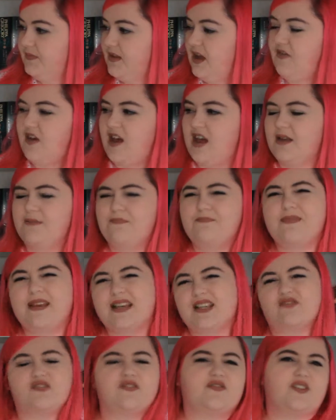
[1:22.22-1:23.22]
I've heard
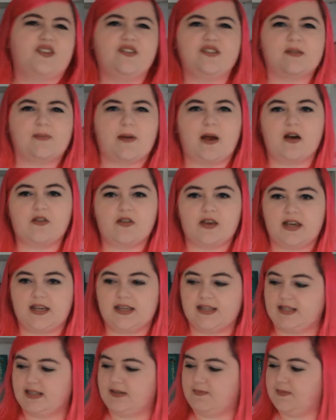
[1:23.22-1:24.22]
mixed reviews about
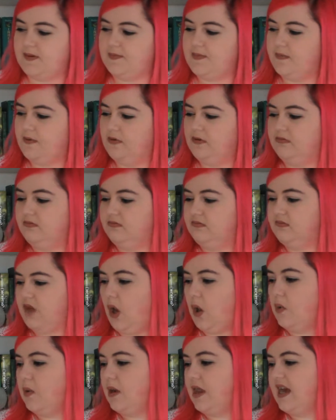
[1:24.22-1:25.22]
this. Some people
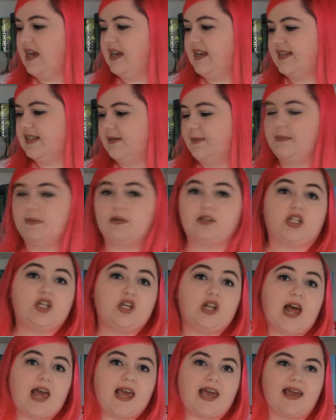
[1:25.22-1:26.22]
don't like it, some people
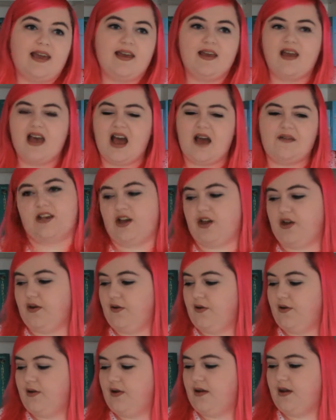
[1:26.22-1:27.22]
do like it.
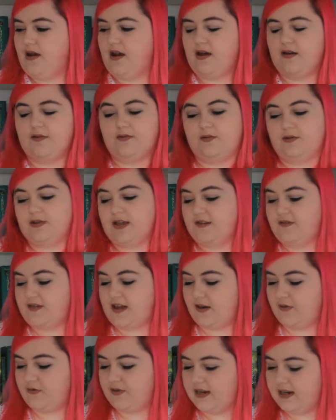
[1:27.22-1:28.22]
So we'll give
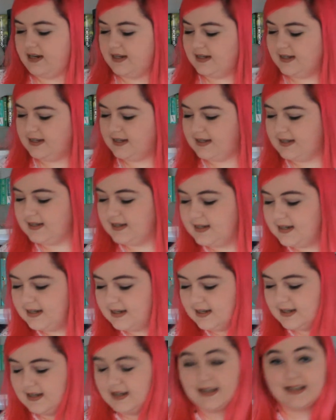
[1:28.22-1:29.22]
that a read and
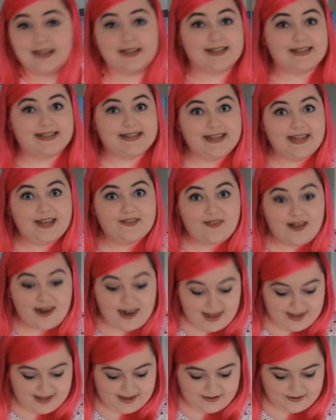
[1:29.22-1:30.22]
see if I
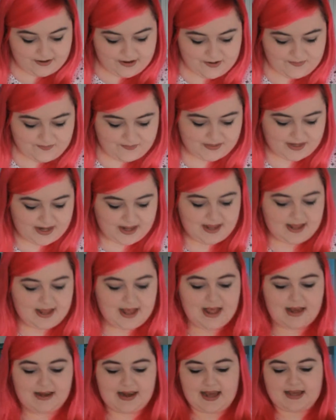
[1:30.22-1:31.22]
like it or not.
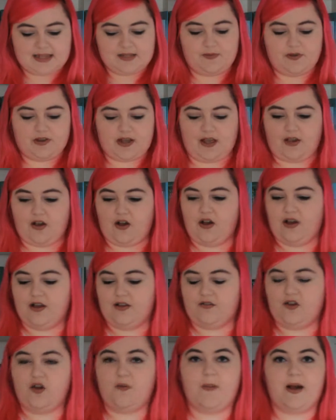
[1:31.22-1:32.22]
Next book I
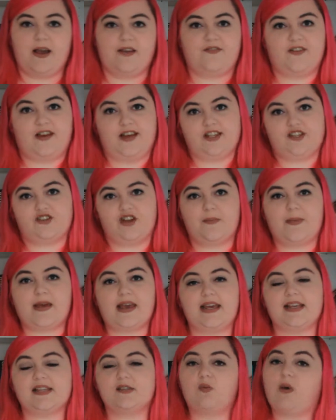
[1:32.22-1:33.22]
got on my first trip
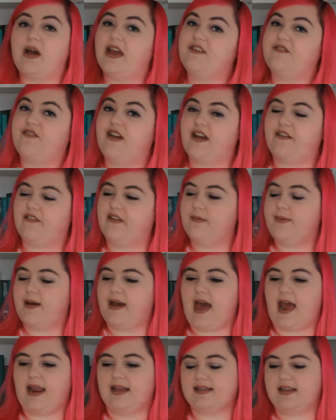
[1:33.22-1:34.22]
is Wayfarer by
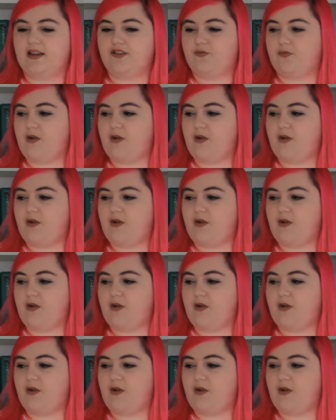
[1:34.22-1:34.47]
Alexandra